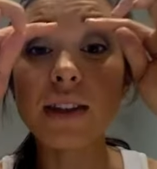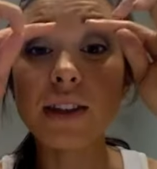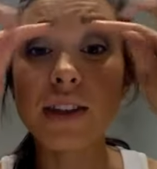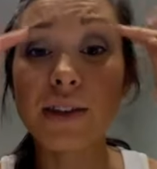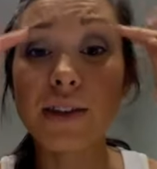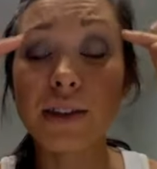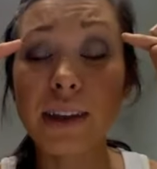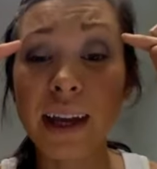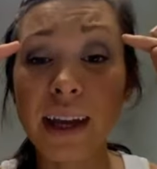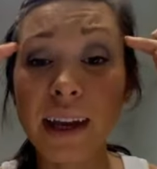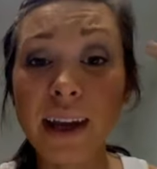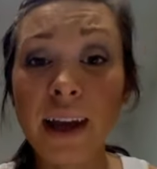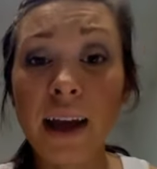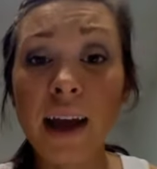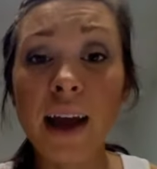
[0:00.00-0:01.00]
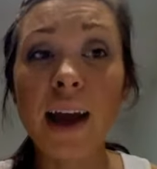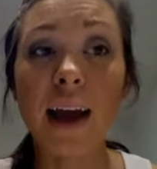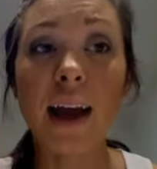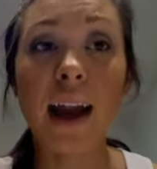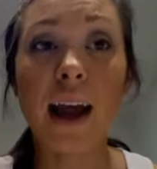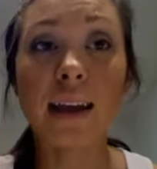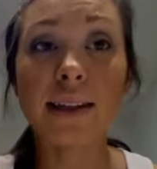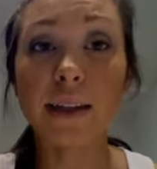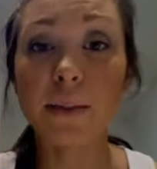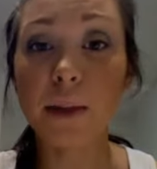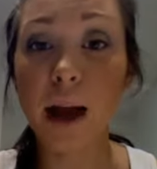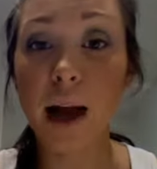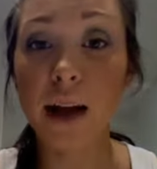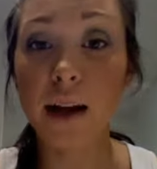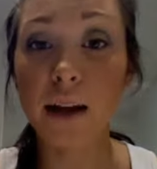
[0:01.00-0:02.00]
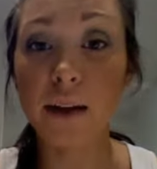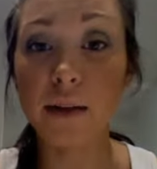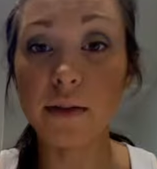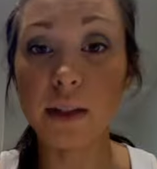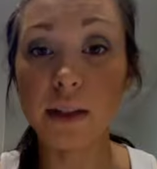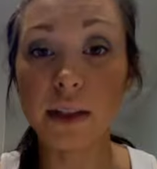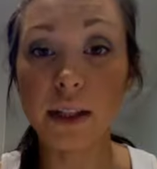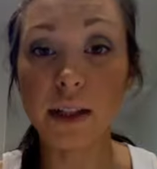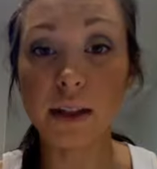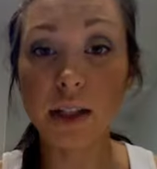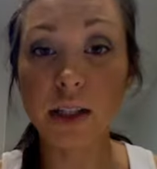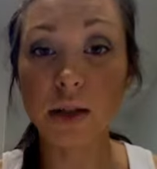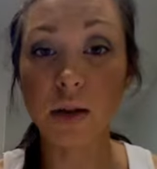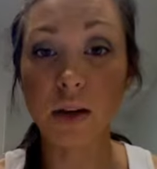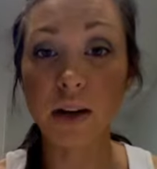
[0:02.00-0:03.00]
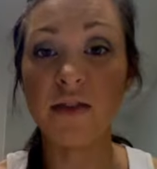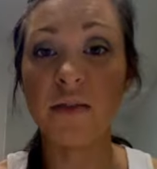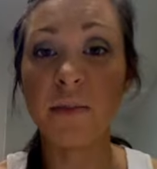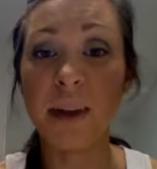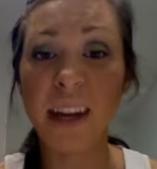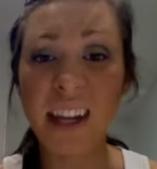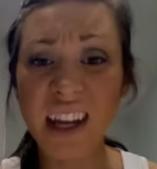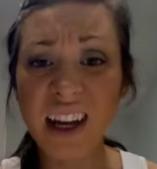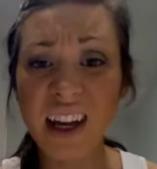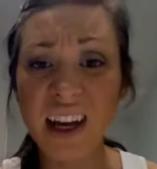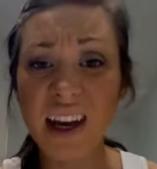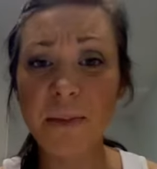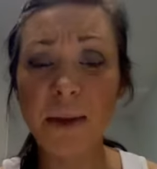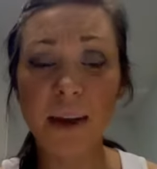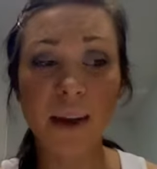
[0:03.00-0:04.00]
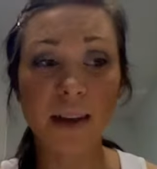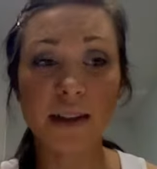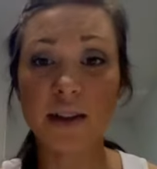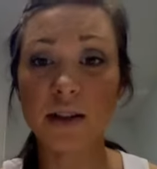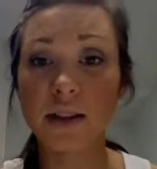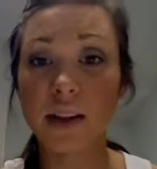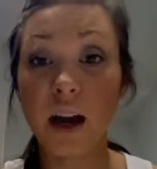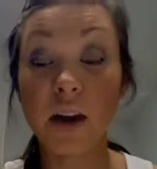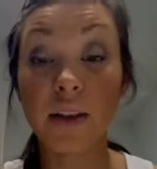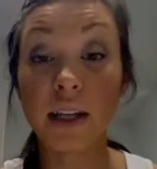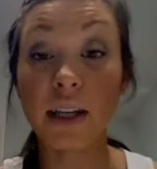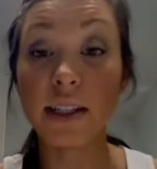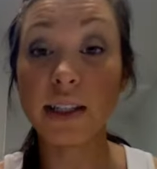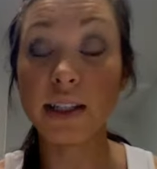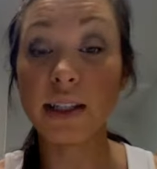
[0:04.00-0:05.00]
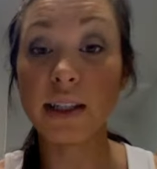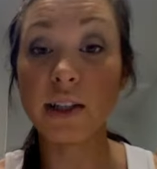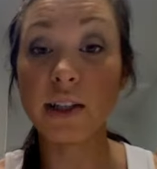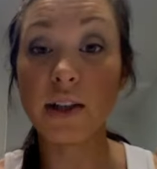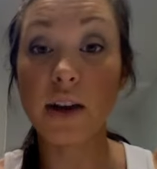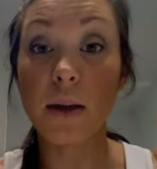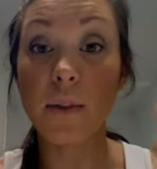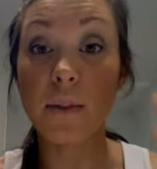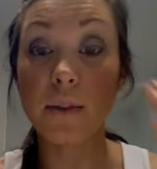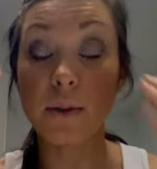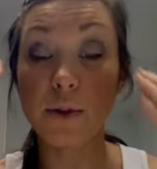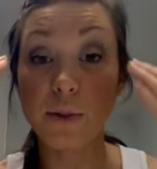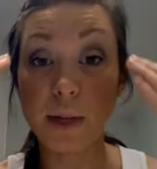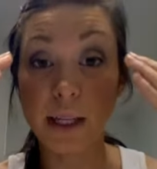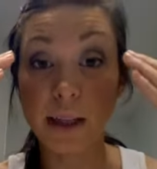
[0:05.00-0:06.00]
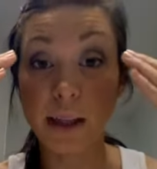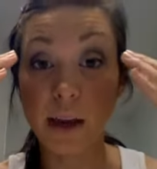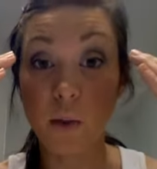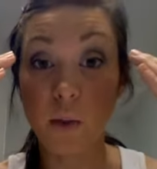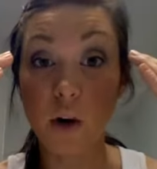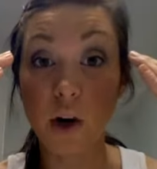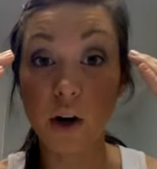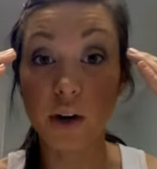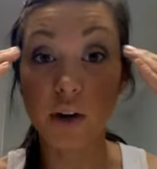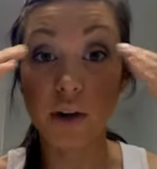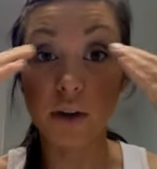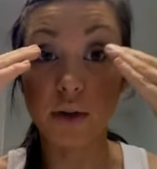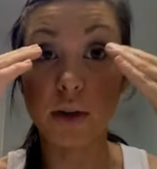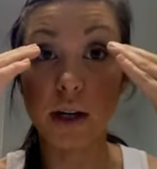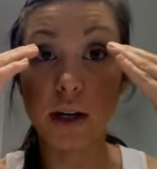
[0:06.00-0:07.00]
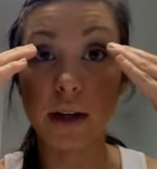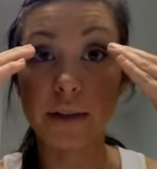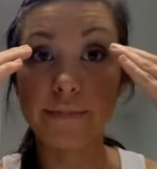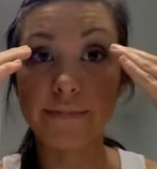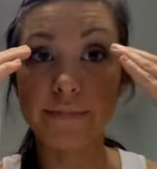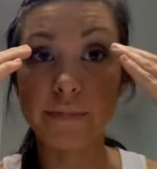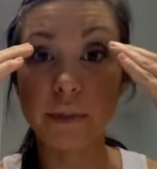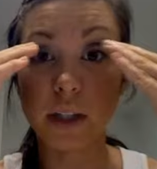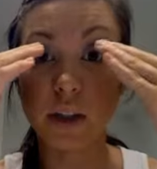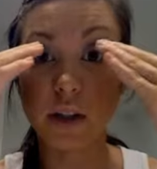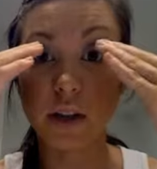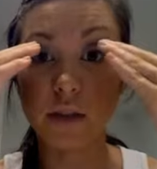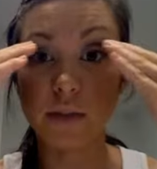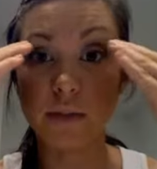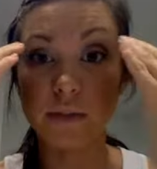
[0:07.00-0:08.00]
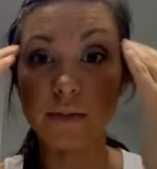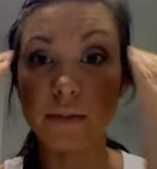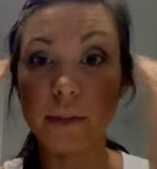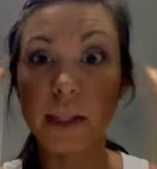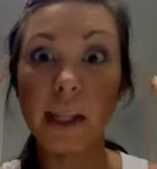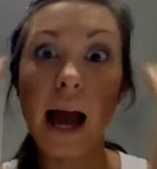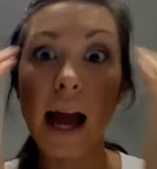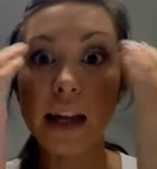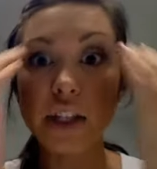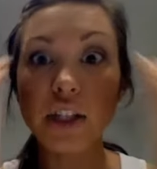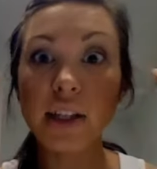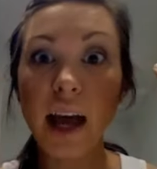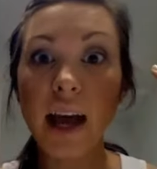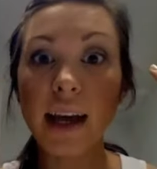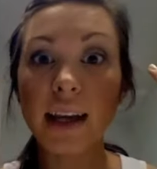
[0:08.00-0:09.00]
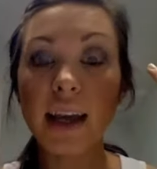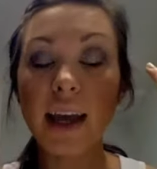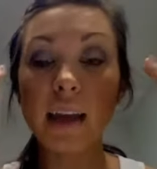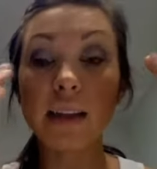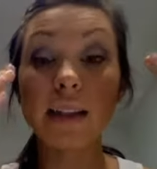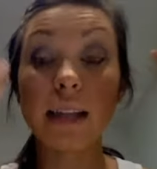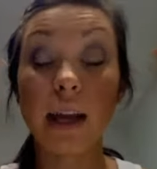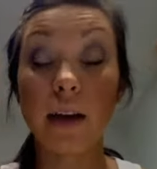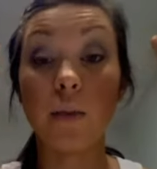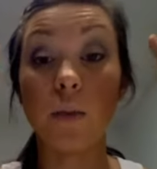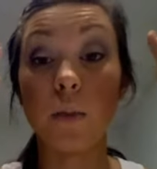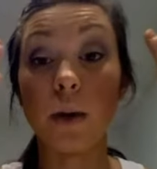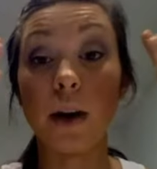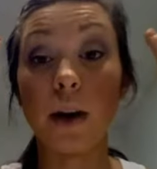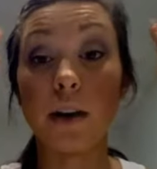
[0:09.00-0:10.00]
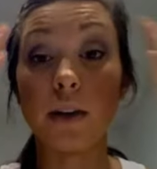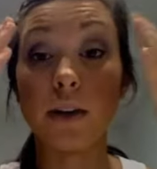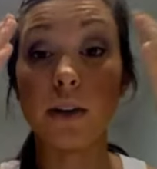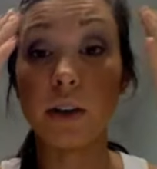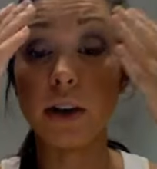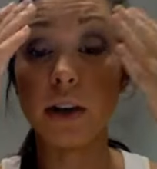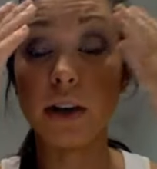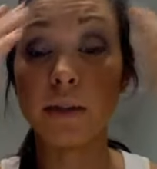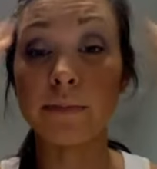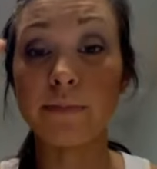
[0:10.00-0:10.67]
your lid, it ends up kind of looking sort of muddy because there's not really a distinction in between like where your lash line is and where your